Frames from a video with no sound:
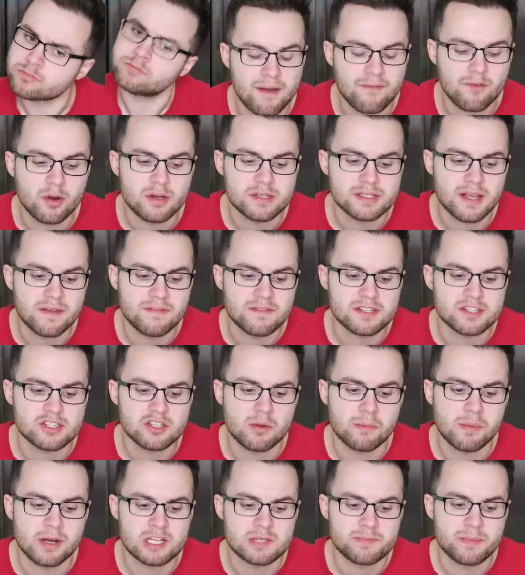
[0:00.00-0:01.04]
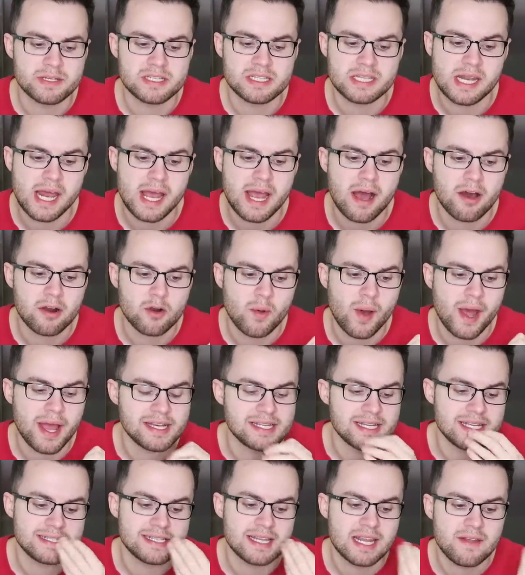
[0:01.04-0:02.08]
I've always loved this so much, but today I don't know why
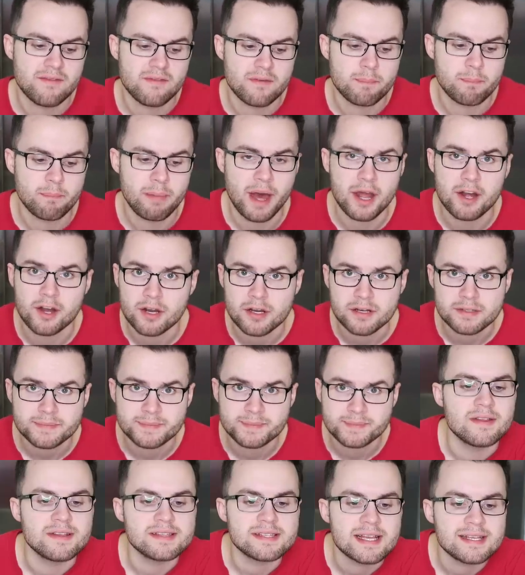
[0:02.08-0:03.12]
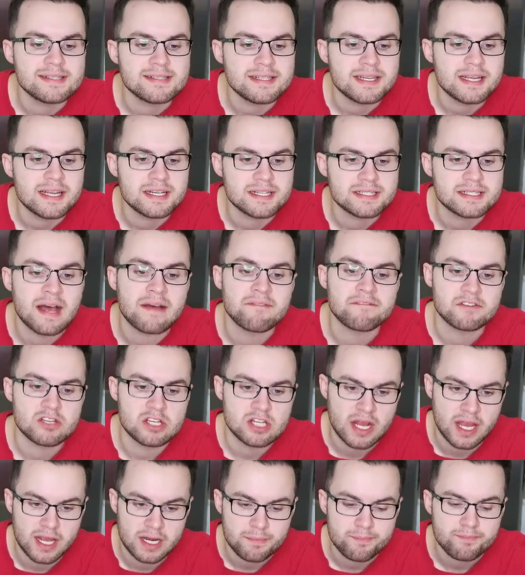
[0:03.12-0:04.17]
it tastes even better. This quesadilla does have
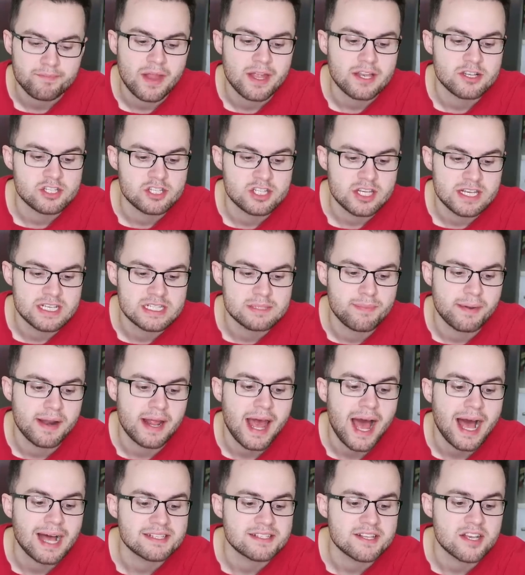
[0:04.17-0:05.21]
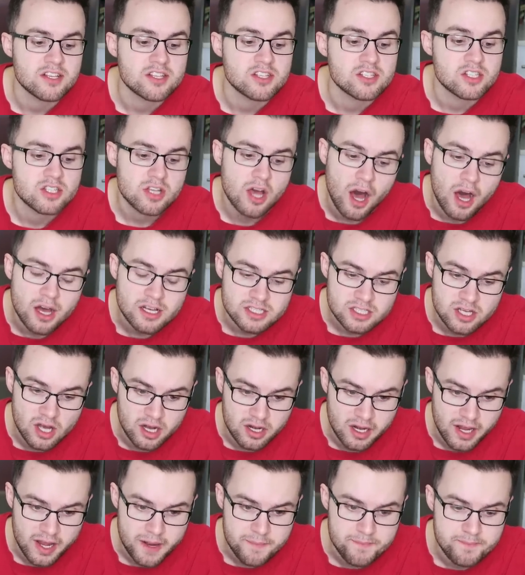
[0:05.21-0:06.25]
chicken and cheese, but it has a sauce
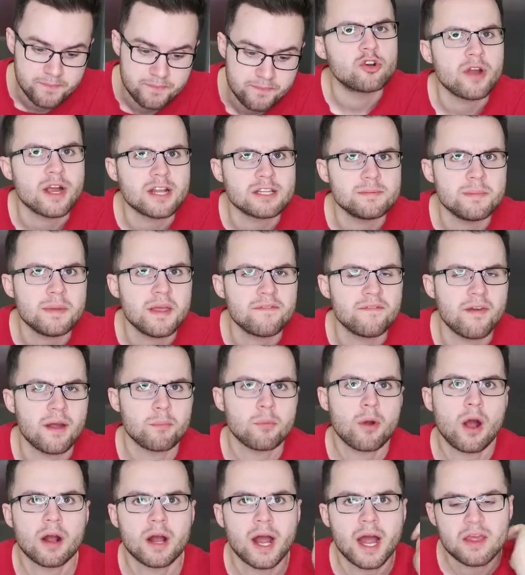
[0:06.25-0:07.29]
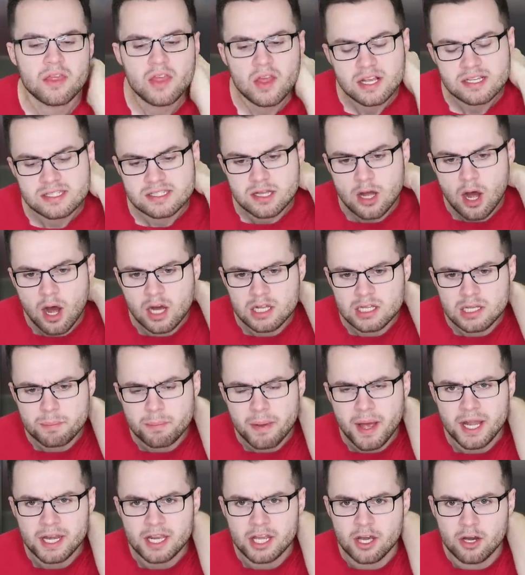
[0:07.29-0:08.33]
on it. Correct me if I'm wrong, I think it's the
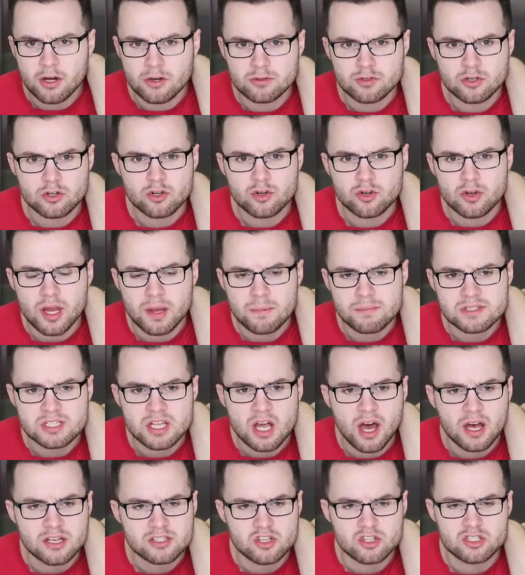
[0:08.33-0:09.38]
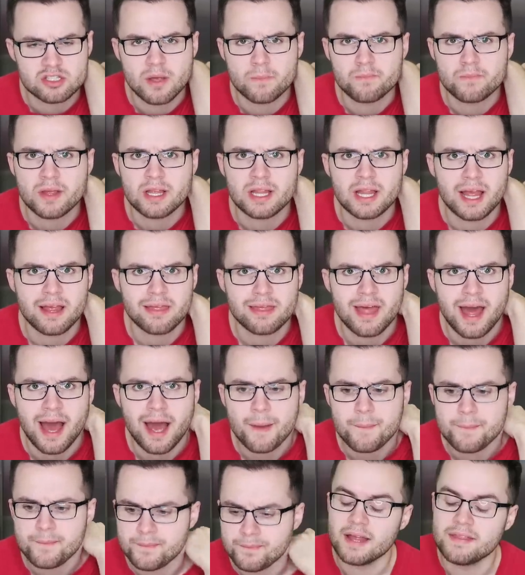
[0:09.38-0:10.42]
jalapeno cream sauce or something like
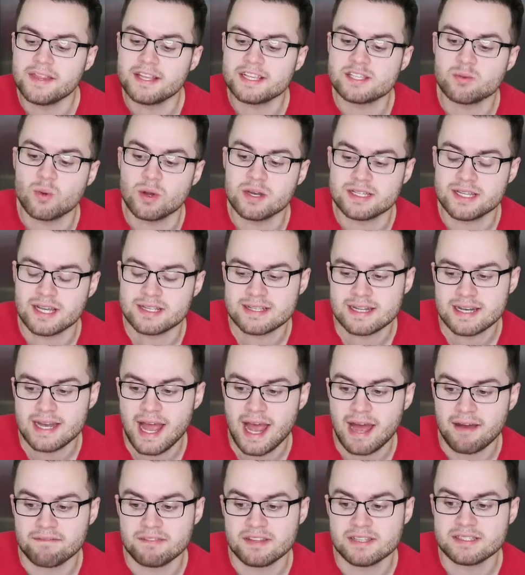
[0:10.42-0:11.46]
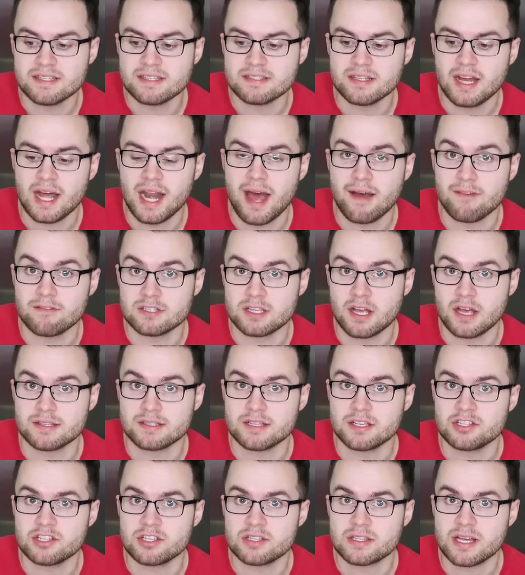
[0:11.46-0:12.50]
that, that this one doesn't have. This does not have a
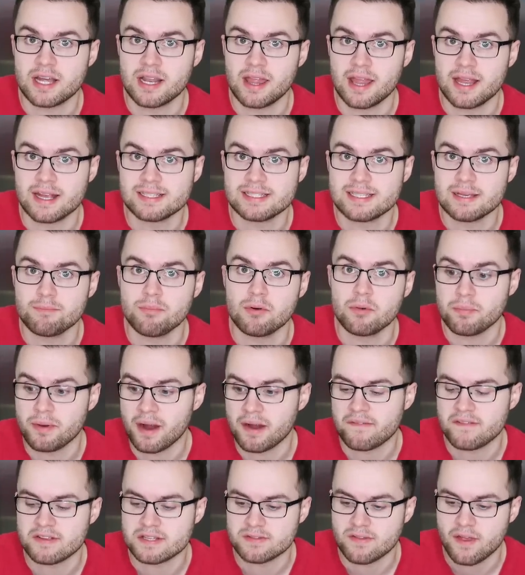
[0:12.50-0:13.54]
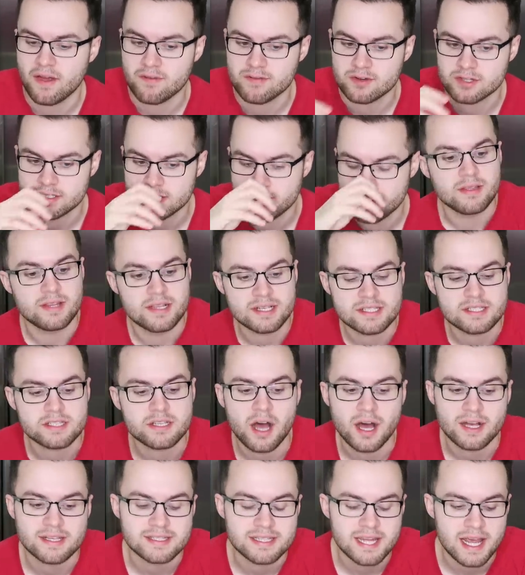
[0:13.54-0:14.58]
sauce. It's just kind of like simple breakfast flavors. This
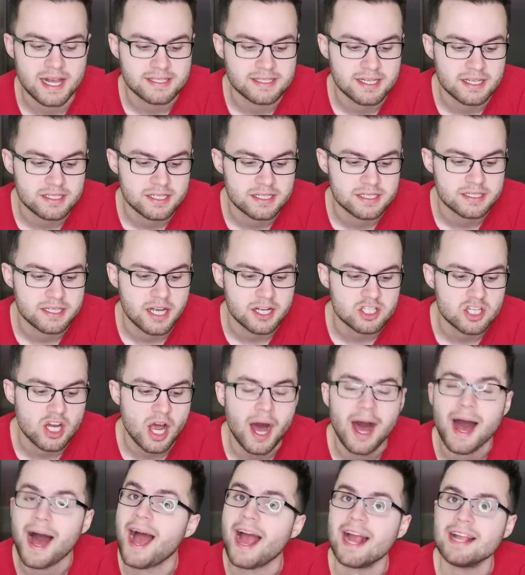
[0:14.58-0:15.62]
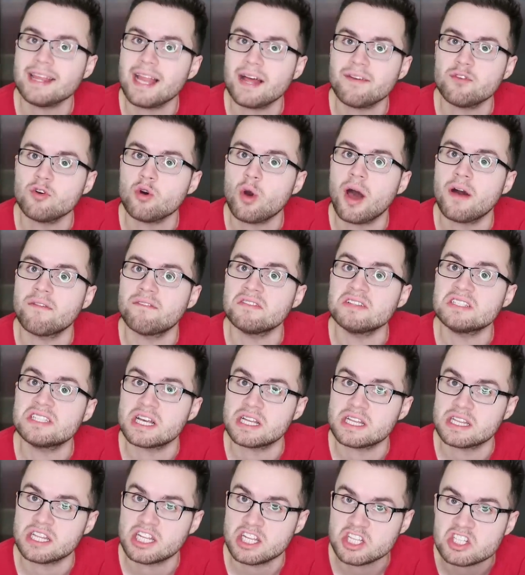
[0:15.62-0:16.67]
sauce takes it to such a high level of
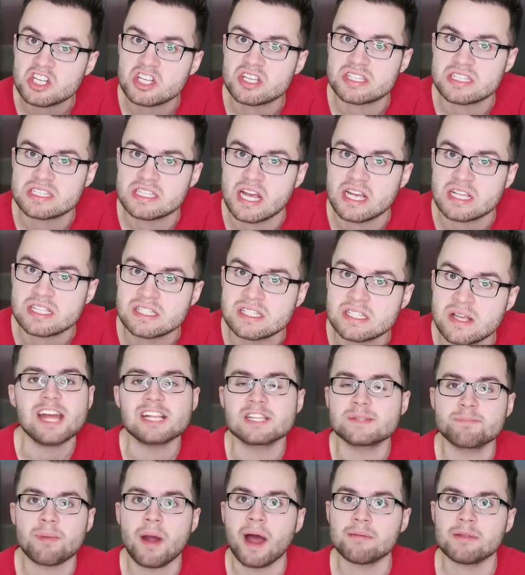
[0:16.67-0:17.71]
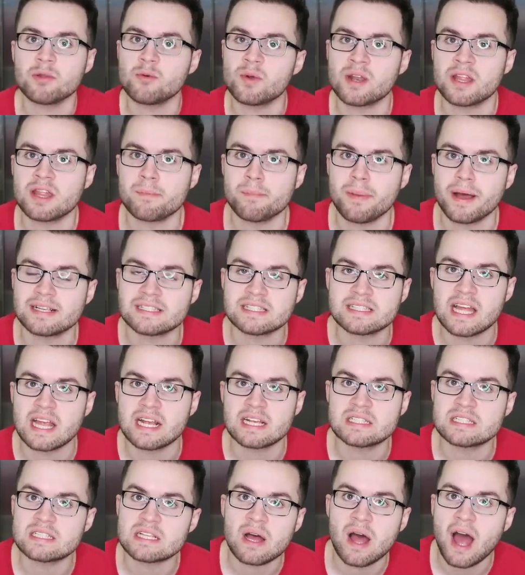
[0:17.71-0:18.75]
deliciousness. It's probably one of the best
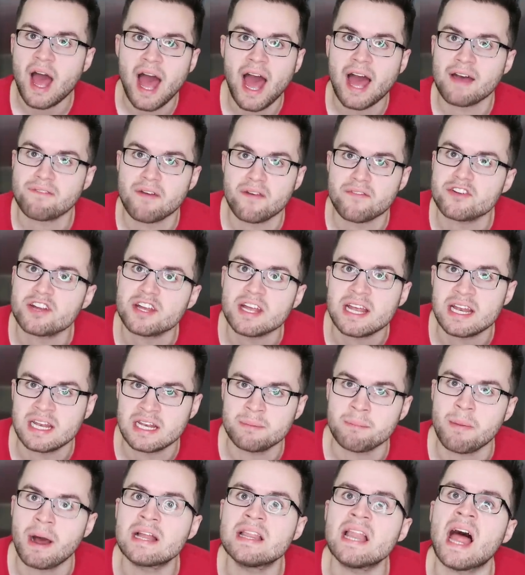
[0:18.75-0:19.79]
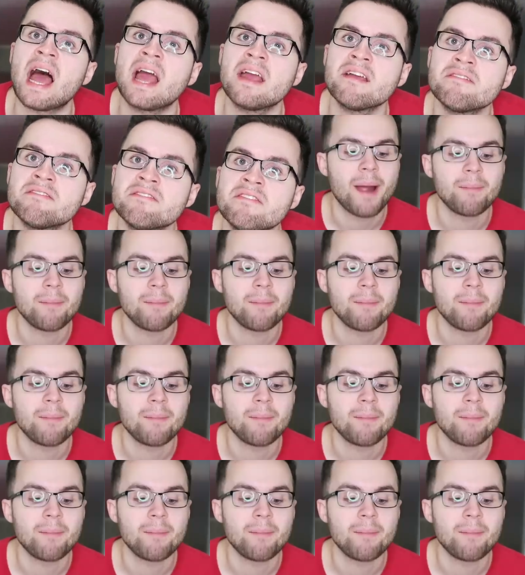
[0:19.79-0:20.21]
things I've ever eaten in my life.